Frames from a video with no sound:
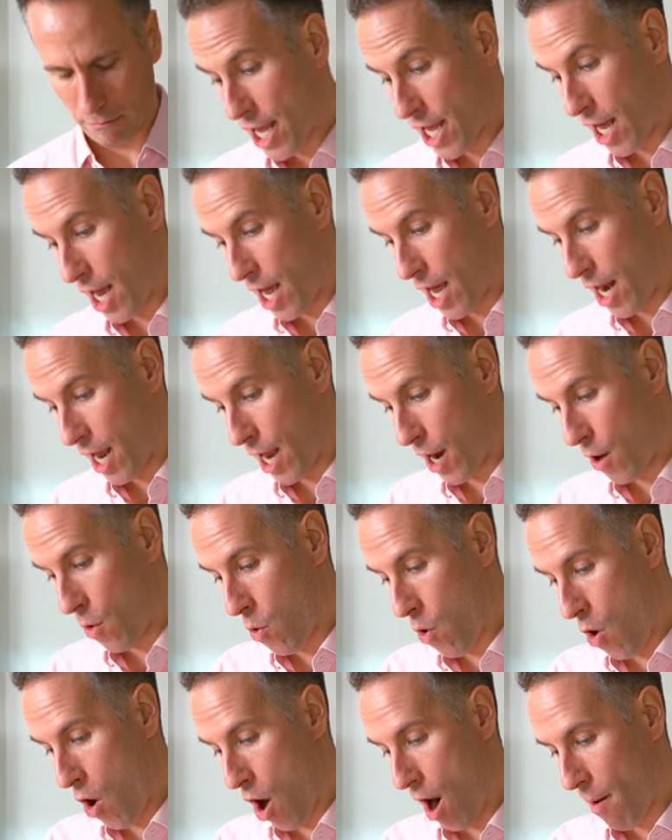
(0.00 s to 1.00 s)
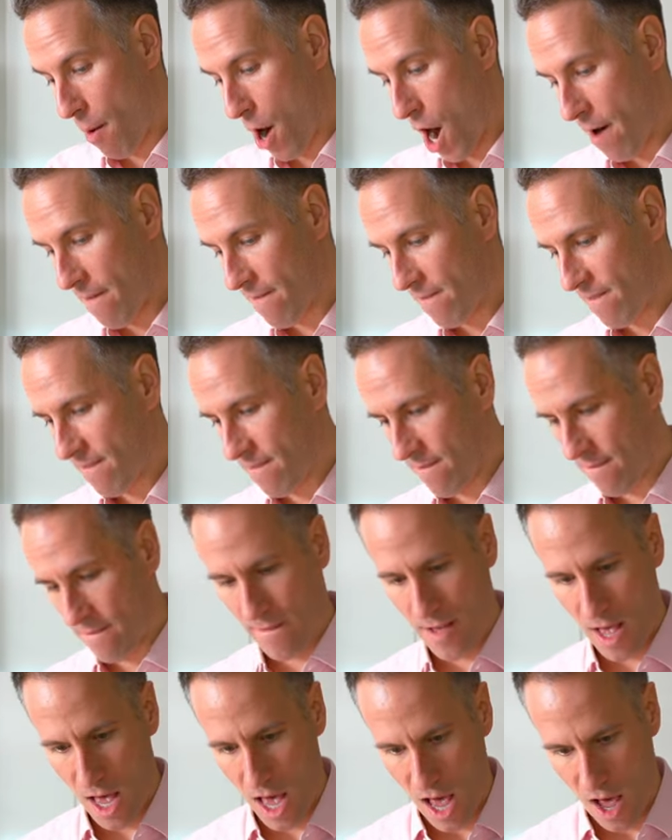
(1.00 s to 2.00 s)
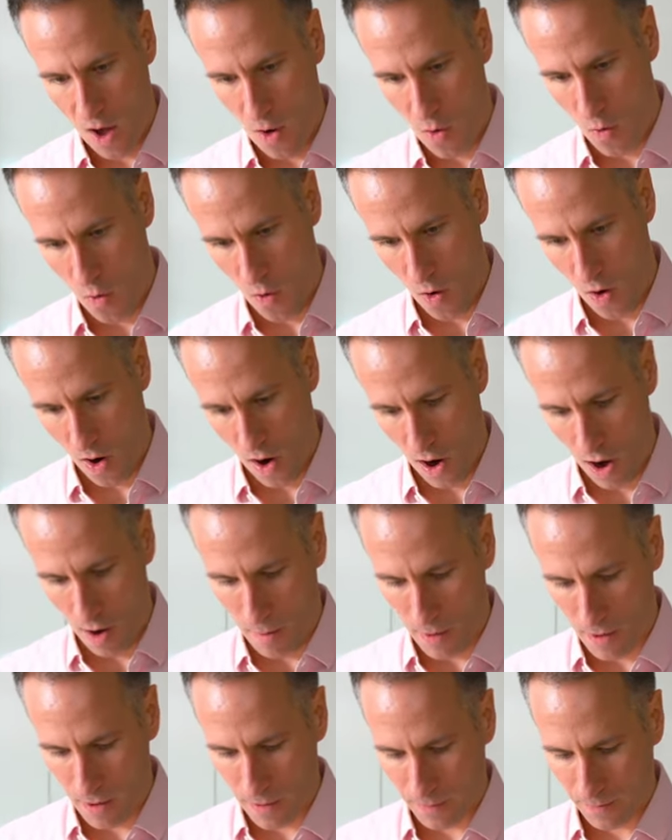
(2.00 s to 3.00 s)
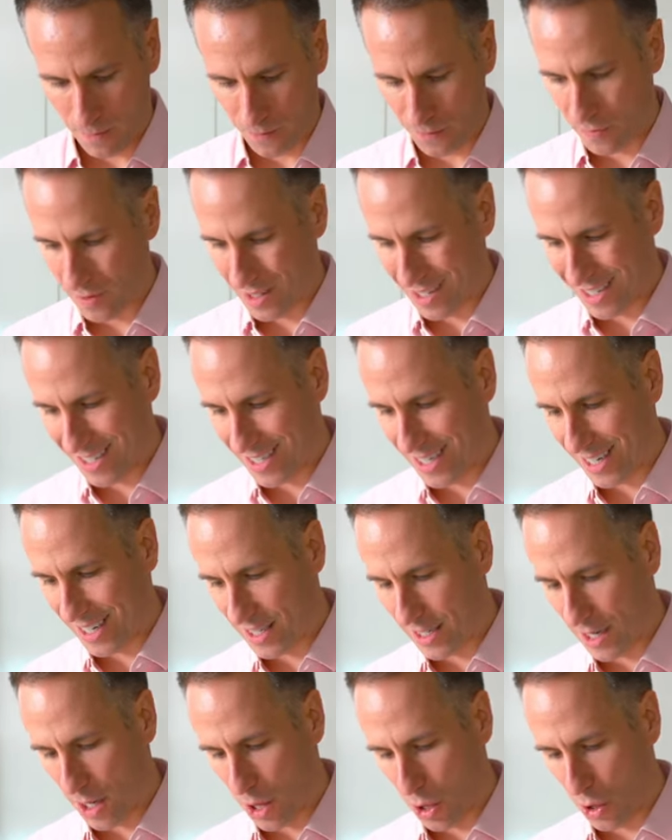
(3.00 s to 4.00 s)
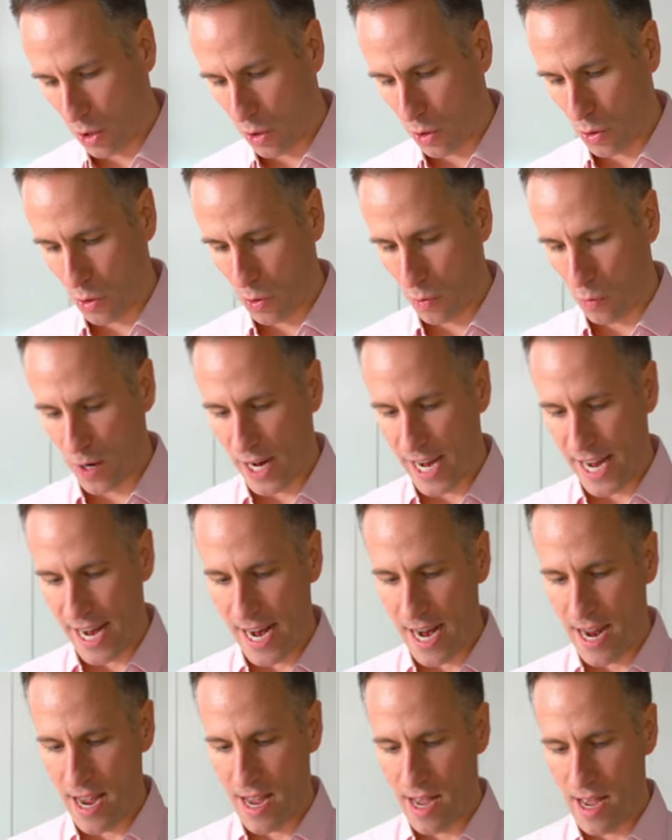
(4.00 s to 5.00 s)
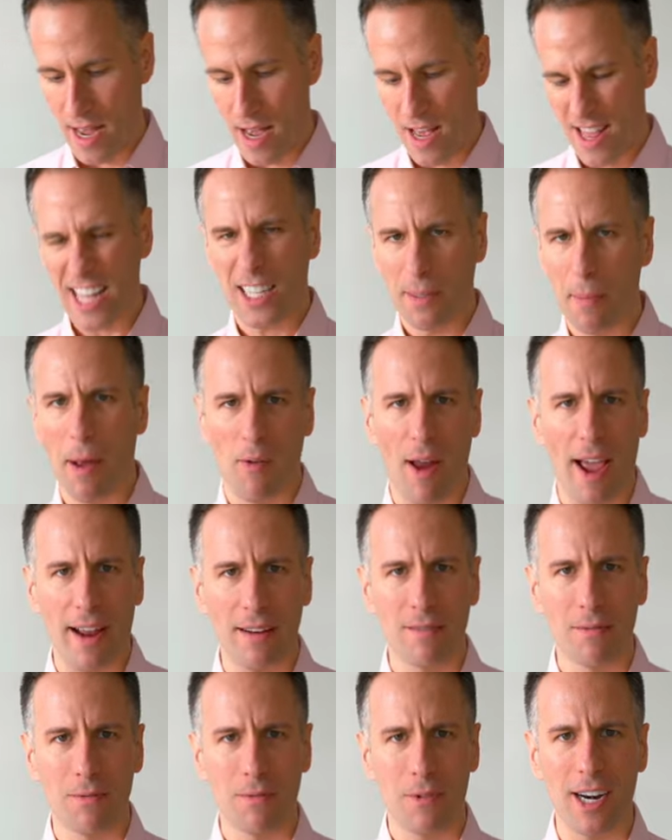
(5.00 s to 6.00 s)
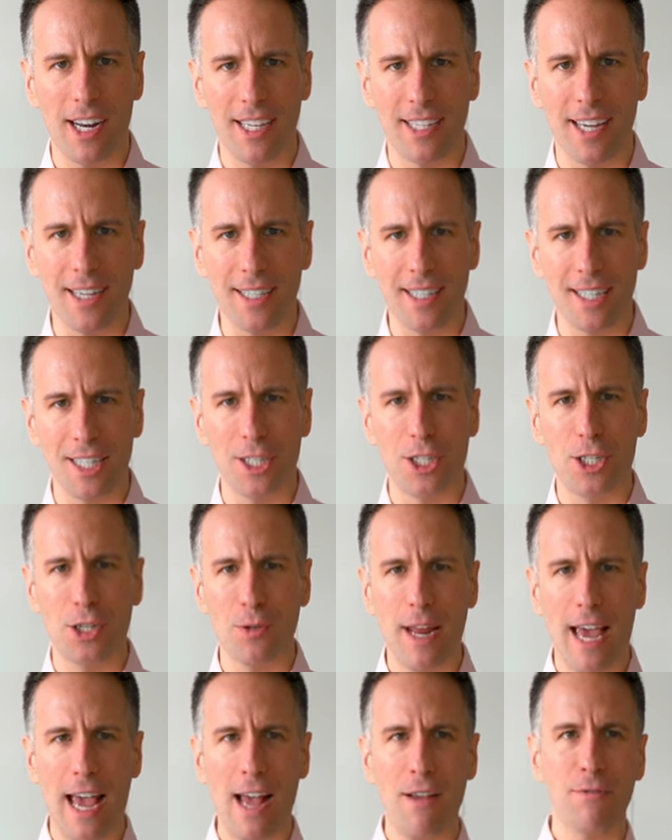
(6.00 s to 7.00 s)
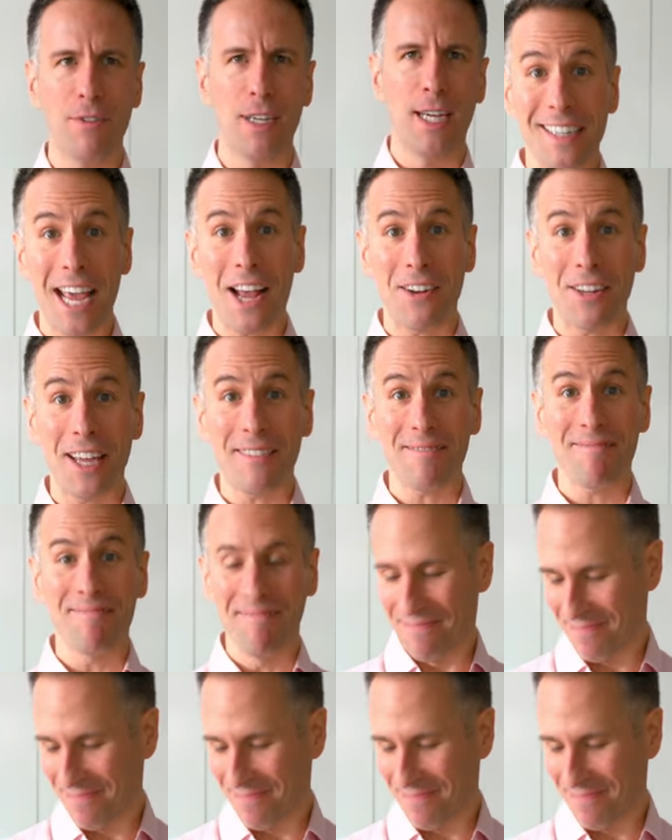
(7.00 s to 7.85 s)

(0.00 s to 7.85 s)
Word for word: Getting warmer, warmer, 63. That's about right. What did I say, 62 and a half? Nailed it.